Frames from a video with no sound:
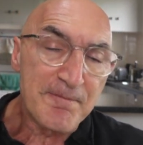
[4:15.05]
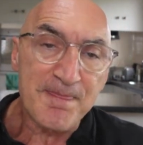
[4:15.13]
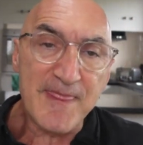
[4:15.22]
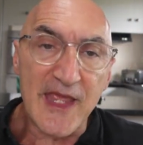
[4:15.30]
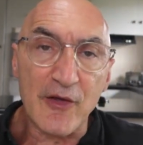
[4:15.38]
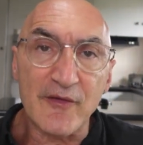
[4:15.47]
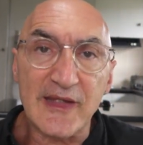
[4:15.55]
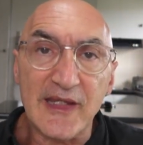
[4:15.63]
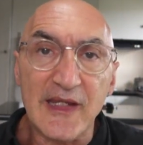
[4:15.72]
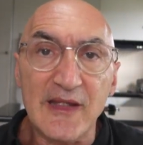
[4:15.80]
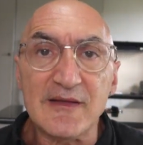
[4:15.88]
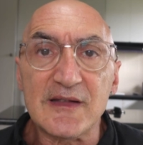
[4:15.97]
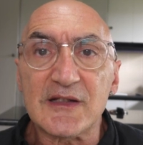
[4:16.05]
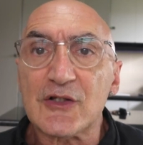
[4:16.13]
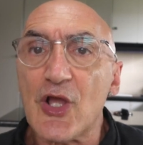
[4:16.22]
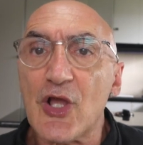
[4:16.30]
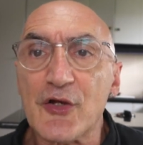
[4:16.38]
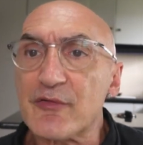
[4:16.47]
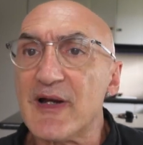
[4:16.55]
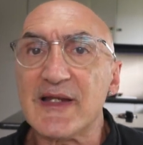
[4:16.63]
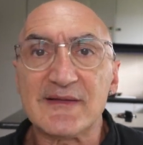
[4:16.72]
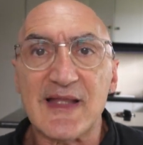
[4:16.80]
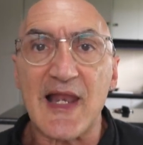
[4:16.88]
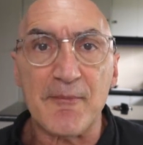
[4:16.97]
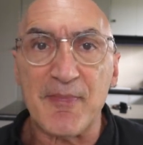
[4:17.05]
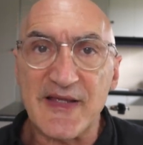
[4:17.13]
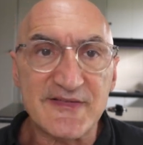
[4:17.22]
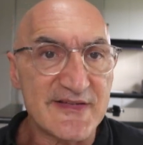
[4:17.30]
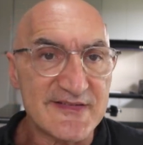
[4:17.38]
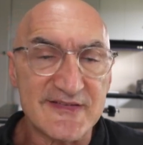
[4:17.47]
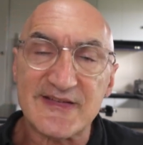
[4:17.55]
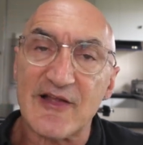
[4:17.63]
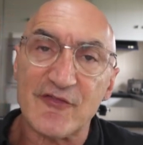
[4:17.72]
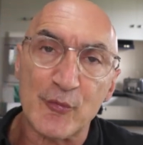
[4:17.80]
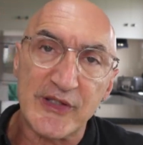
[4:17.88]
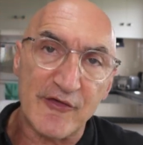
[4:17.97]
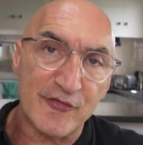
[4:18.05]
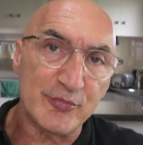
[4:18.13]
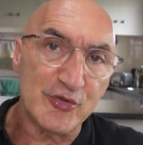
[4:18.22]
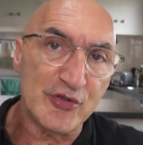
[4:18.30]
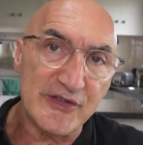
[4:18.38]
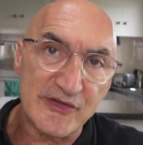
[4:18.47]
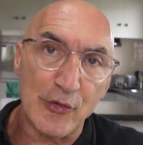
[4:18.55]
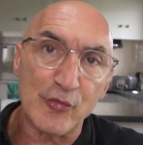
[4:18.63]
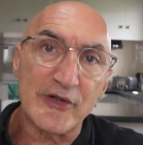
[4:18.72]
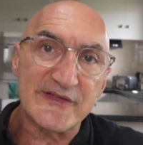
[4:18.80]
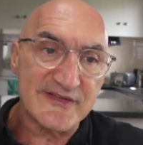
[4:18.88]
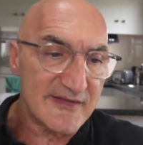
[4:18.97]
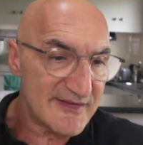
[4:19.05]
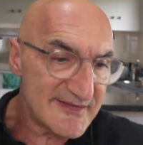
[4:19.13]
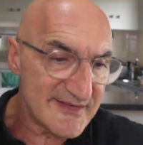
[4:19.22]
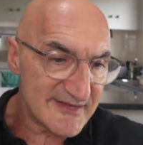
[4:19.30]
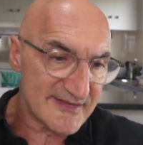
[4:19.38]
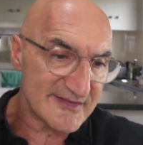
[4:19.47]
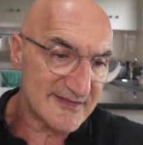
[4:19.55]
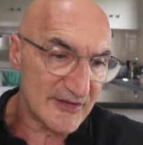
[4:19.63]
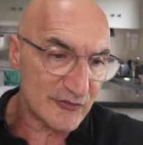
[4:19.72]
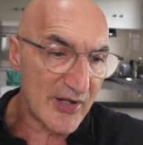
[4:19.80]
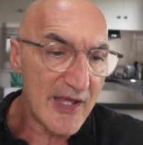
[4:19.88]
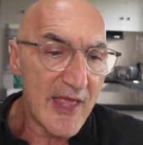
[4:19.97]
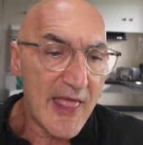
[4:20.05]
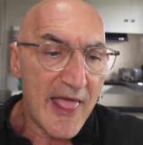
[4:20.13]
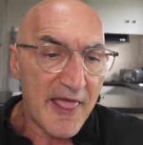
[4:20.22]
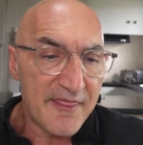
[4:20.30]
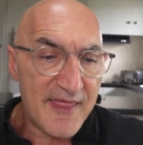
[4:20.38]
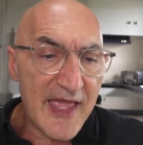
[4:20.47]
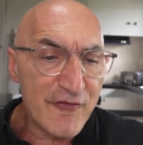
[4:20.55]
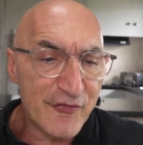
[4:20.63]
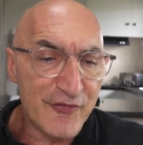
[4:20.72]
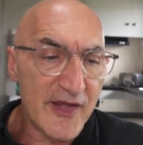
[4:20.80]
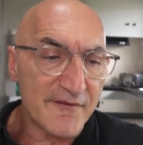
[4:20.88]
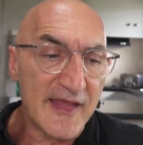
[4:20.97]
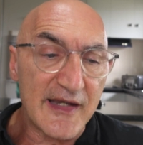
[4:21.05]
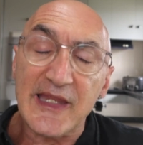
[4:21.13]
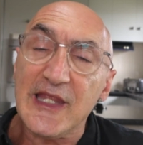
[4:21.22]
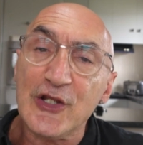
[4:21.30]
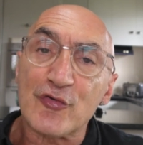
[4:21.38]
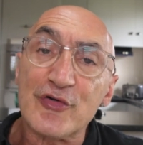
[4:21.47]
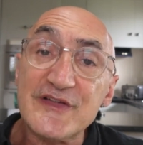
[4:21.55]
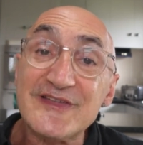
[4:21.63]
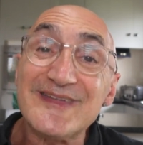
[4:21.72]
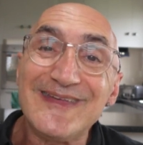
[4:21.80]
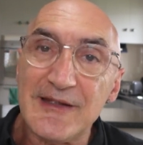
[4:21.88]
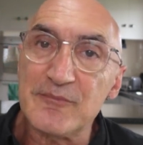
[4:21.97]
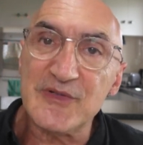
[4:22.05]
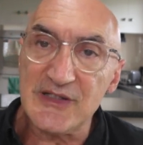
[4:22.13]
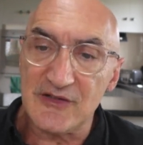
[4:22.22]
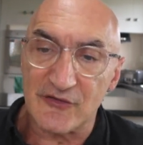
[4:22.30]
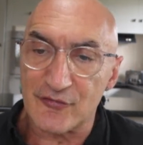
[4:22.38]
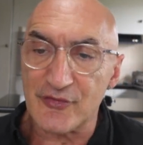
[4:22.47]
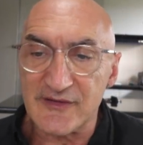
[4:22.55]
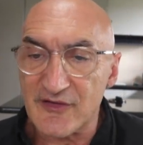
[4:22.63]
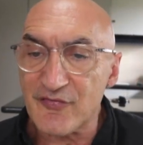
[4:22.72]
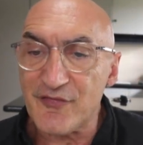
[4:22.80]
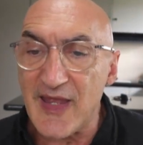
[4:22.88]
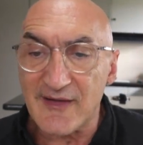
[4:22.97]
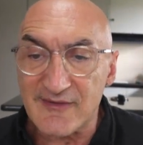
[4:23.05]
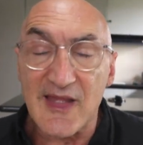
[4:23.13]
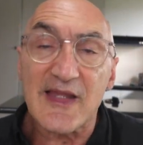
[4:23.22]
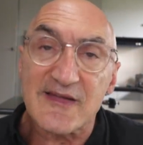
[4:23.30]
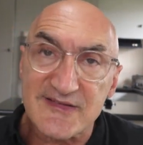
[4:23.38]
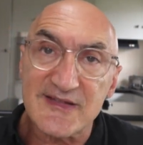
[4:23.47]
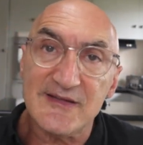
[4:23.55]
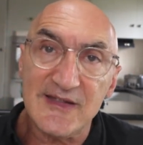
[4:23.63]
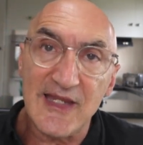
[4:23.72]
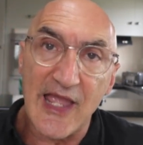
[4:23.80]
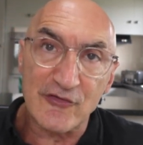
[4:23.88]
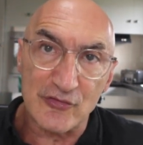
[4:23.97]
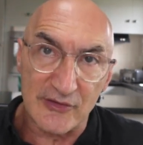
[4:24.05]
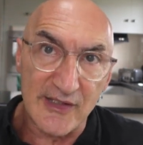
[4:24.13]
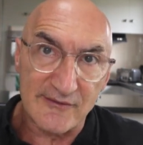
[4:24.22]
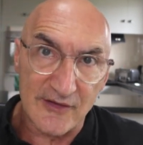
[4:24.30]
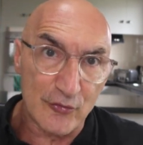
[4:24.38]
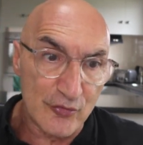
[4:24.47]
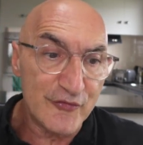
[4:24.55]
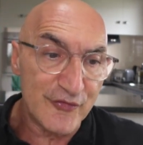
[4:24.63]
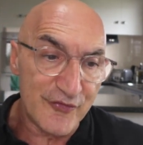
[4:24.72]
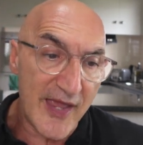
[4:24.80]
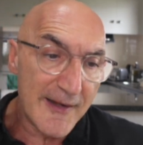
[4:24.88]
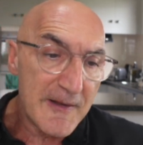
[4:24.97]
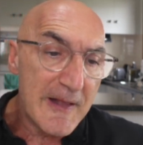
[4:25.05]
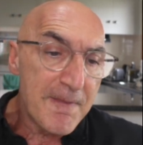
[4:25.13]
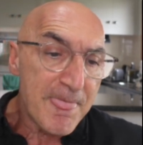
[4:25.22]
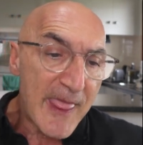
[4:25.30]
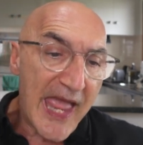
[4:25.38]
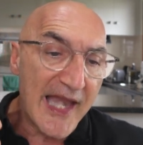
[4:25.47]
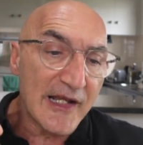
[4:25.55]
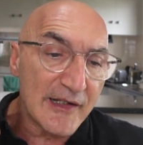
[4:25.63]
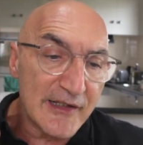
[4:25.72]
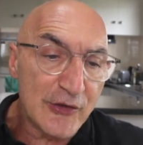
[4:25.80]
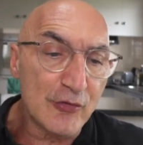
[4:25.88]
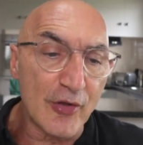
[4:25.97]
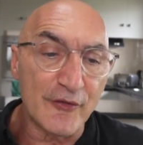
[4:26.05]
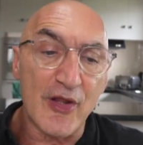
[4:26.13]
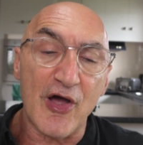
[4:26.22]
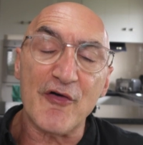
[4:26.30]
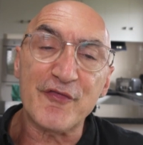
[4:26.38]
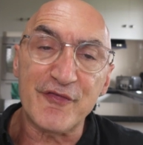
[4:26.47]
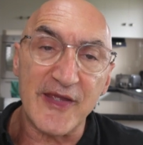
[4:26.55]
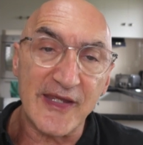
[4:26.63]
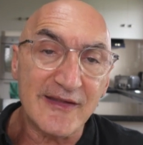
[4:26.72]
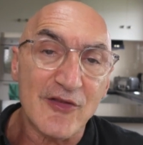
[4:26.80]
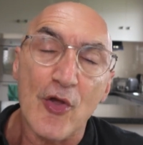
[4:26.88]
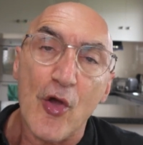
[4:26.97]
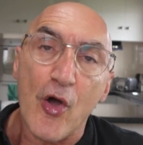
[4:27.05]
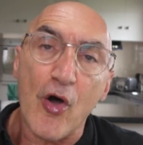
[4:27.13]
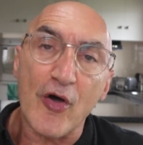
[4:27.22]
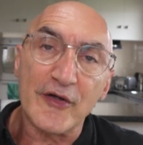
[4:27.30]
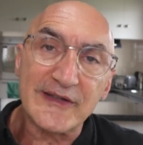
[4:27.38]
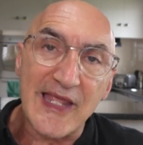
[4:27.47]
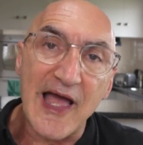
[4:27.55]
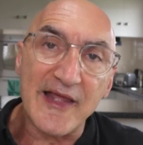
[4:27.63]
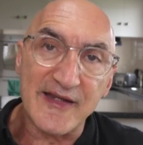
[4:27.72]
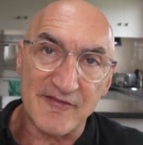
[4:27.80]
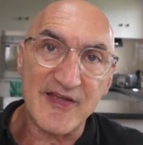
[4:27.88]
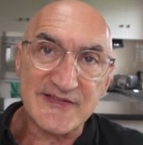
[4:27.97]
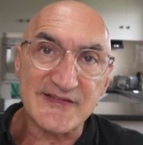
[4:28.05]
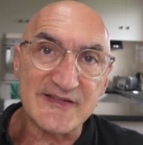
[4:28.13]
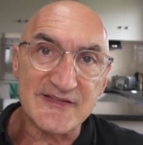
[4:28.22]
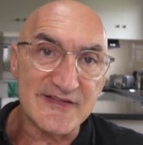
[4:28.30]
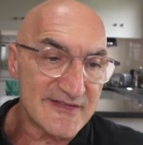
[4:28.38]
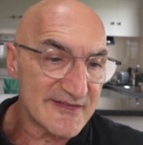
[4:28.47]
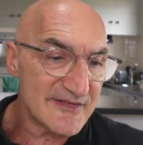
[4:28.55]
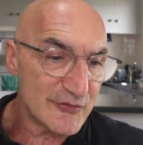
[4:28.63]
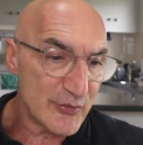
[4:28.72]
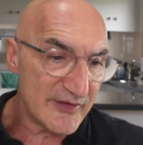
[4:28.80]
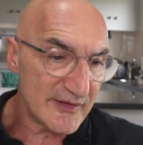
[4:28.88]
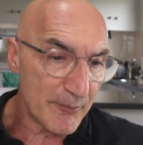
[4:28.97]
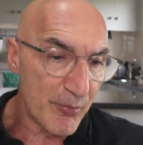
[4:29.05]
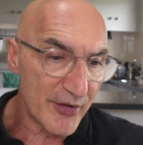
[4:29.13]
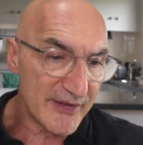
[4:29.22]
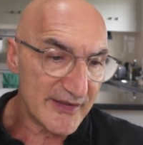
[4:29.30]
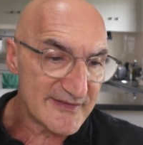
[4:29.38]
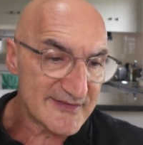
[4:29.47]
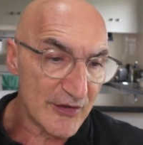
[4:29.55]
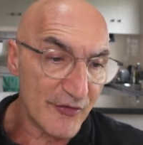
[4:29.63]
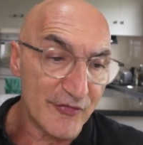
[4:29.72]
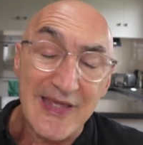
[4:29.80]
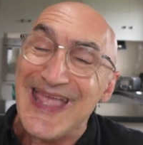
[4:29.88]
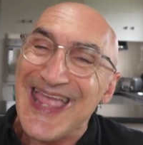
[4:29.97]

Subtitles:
Now, in the Cochrane database, that's the stuff that we get from uni to look at statistics, etc., they found that increasing the omega-3, the fat that's in the actual egg, the good fat, had little or no effect on cardiovascular disease within the body itself.